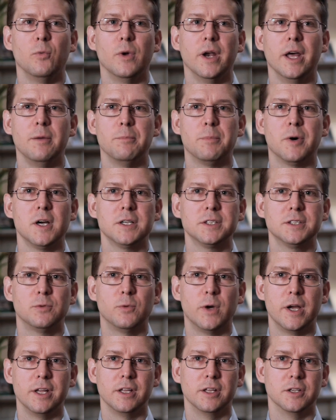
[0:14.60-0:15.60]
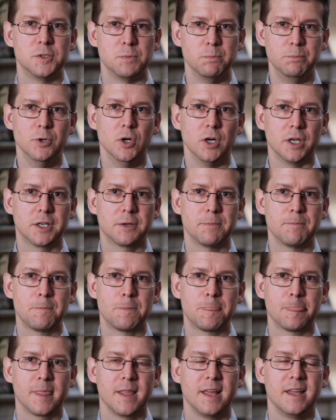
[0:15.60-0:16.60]
I embarked on writing this book,
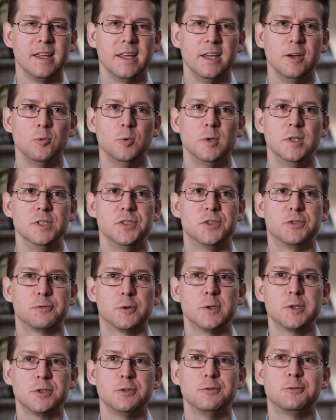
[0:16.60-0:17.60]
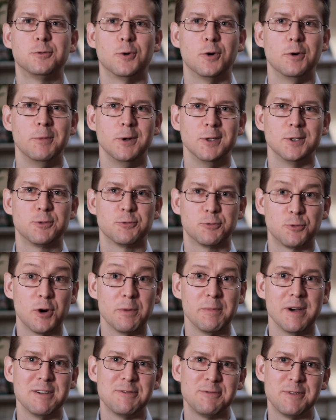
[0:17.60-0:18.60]
it was first and foremost for
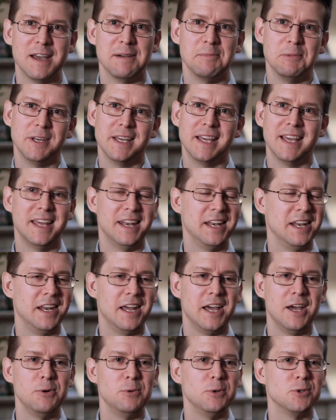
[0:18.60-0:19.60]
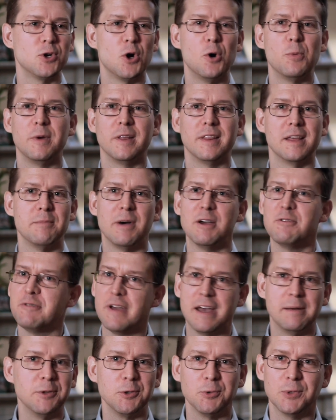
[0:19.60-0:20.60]
my family, and I was hoping that my
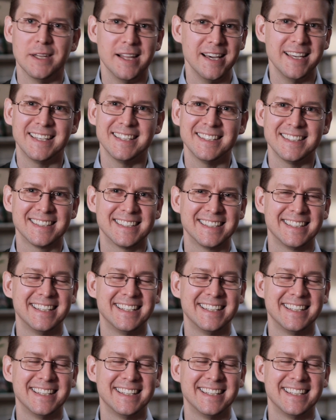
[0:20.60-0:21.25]
family would like it.